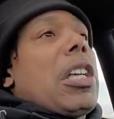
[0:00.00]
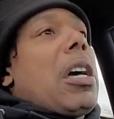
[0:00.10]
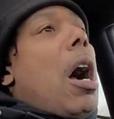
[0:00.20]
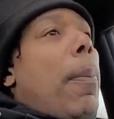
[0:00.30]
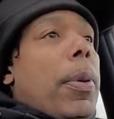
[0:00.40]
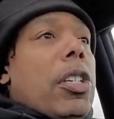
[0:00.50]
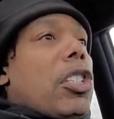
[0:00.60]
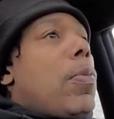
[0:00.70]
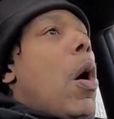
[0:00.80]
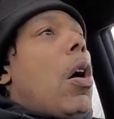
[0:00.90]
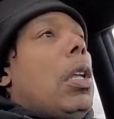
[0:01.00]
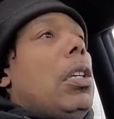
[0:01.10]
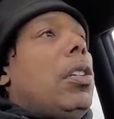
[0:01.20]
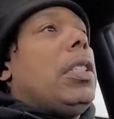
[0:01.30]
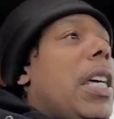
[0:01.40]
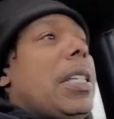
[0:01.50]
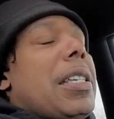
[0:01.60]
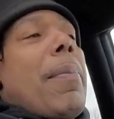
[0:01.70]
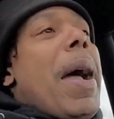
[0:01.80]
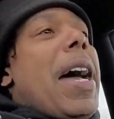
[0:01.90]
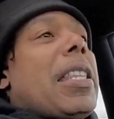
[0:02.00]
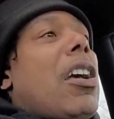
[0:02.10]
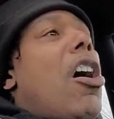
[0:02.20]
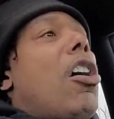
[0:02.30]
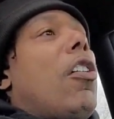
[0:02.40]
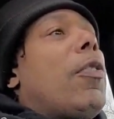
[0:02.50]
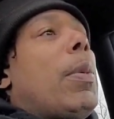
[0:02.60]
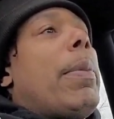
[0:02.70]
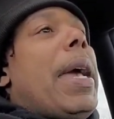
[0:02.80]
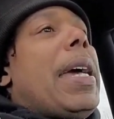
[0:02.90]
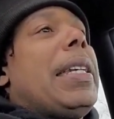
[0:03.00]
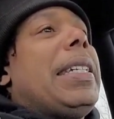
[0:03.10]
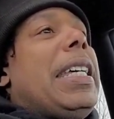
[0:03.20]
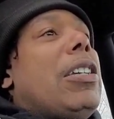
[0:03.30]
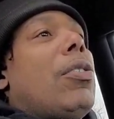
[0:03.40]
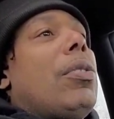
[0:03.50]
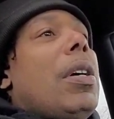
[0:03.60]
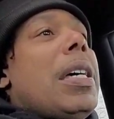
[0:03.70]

Couple of small little dents. I might have to call over my man Dino